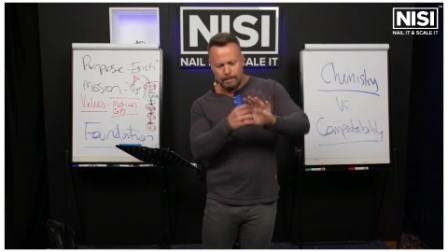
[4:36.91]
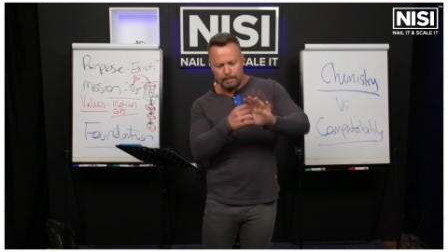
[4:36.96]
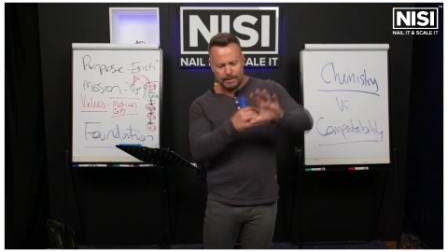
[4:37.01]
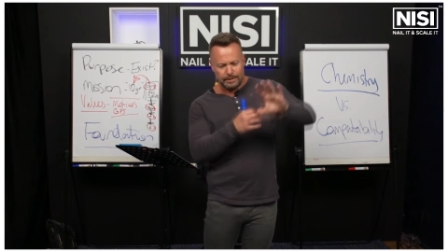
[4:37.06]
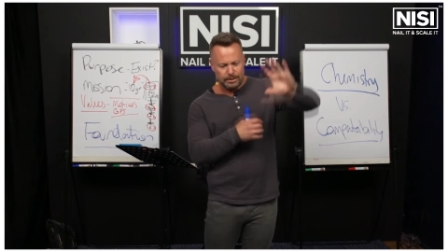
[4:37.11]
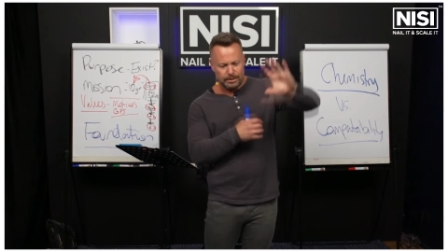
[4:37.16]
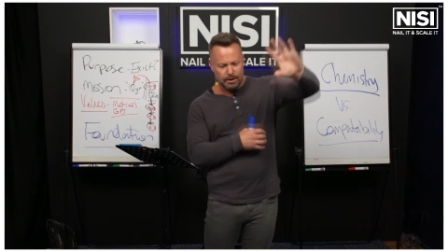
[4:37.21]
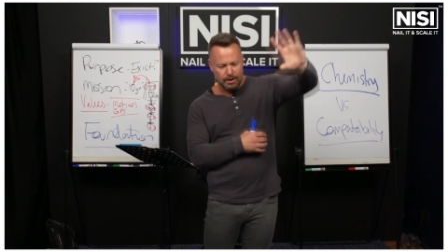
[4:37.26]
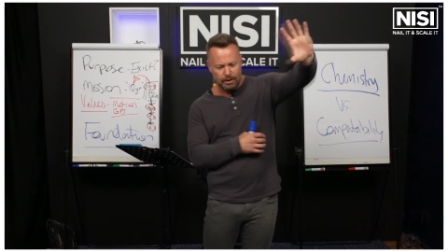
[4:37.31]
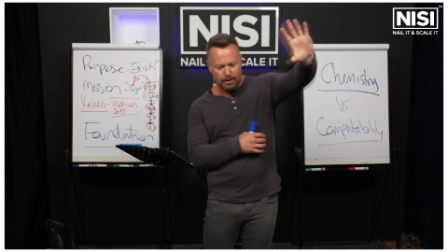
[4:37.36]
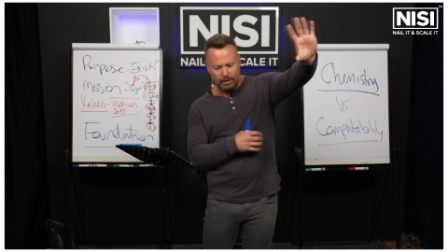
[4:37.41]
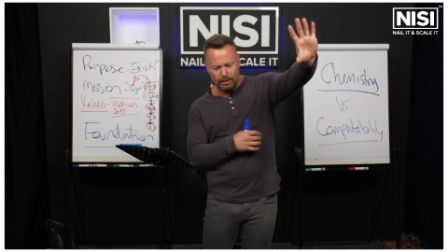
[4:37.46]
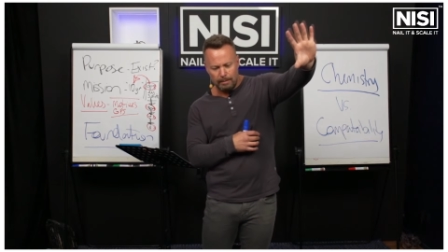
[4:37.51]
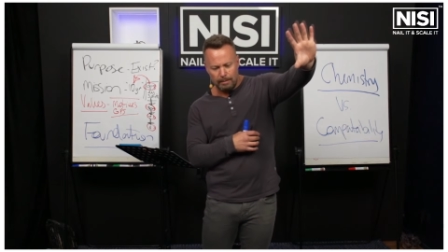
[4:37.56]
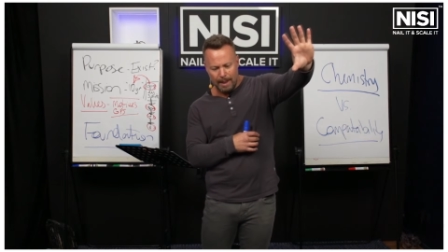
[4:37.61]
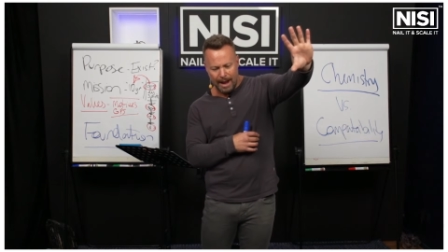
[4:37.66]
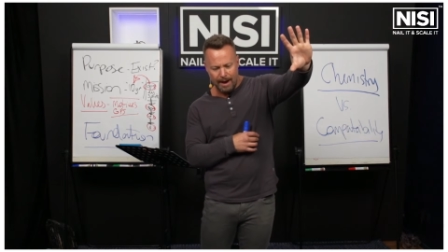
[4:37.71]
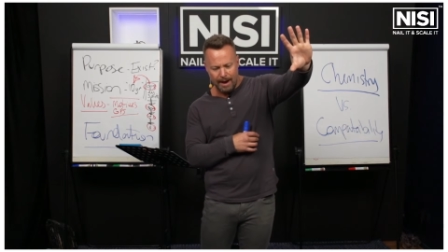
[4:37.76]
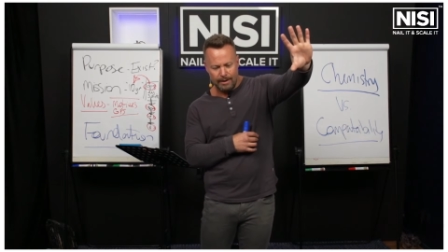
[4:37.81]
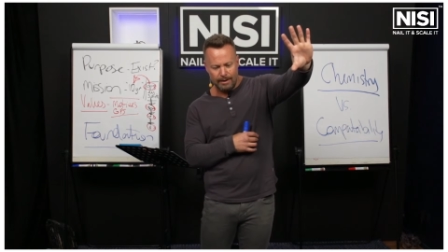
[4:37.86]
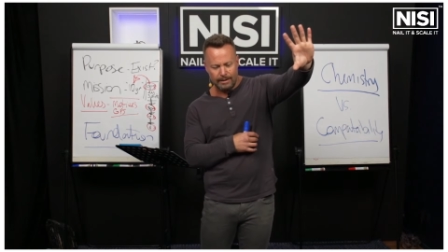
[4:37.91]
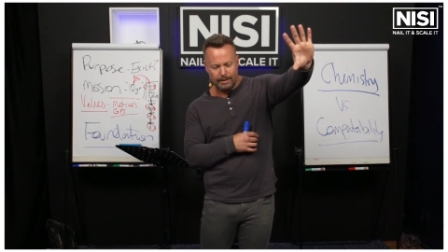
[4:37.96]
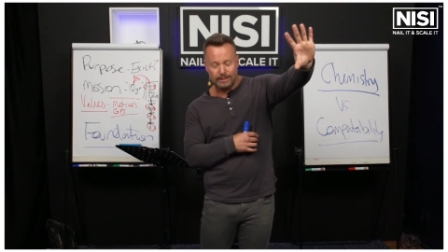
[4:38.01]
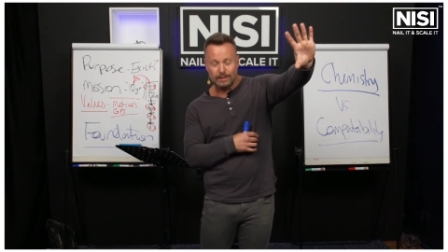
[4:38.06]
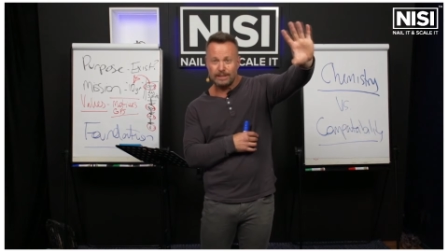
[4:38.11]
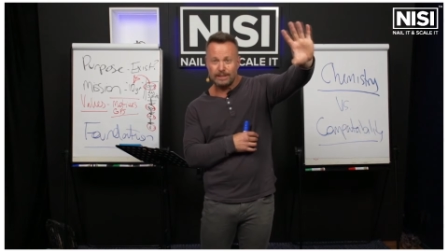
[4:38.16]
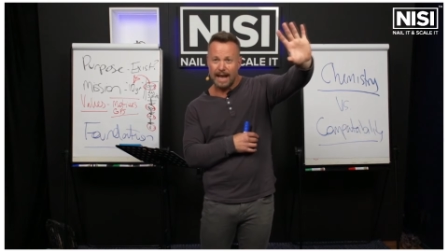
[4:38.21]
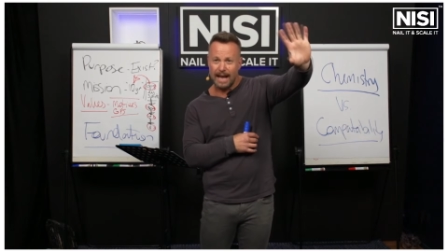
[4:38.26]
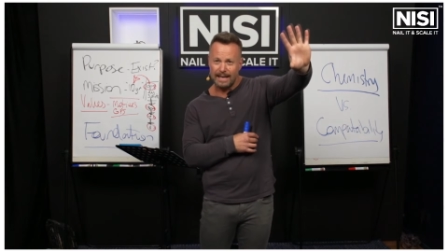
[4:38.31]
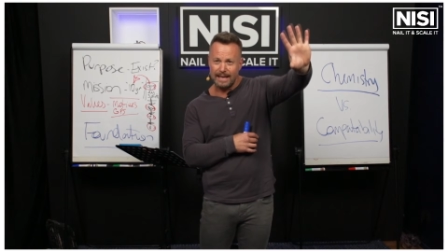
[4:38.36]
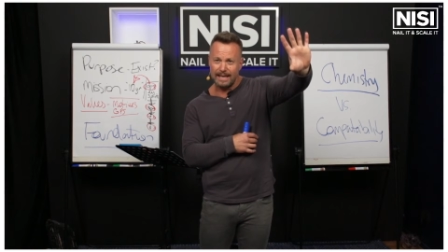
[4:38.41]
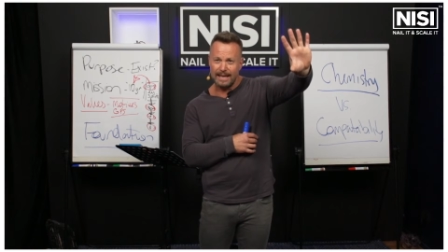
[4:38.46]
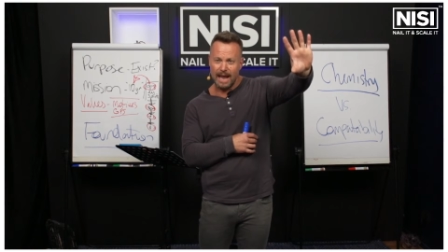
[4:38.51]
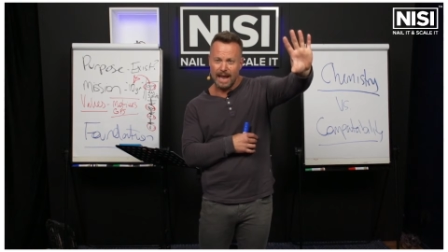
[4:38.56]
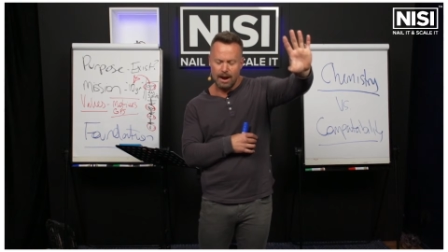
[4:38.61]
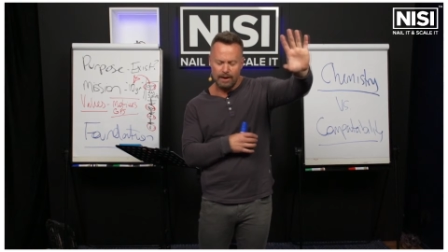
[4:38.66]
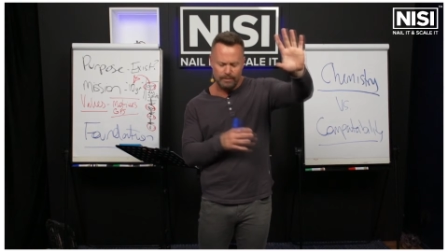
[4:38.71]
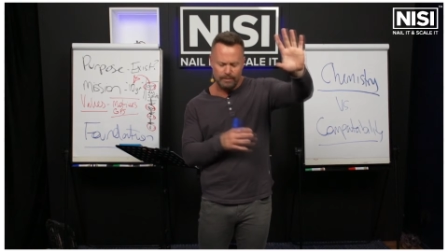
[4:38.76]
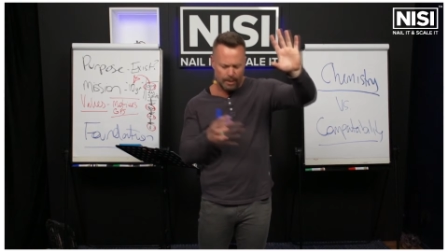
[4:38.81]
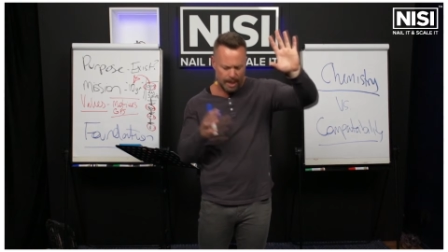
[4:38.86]
paternal parent that's taking
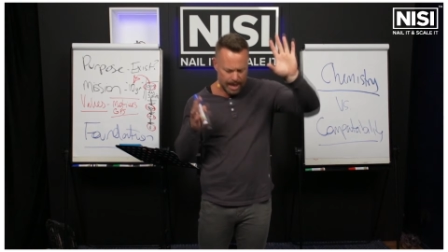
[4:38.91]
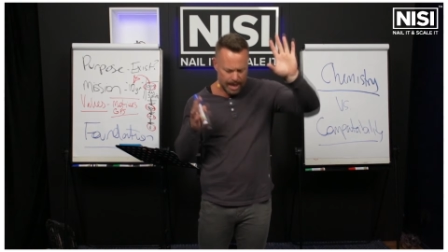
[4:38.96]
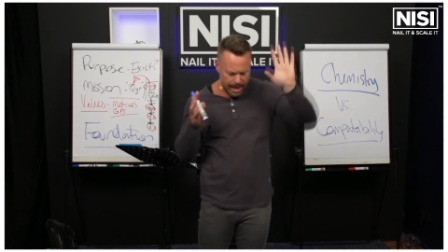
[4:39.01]
care of you,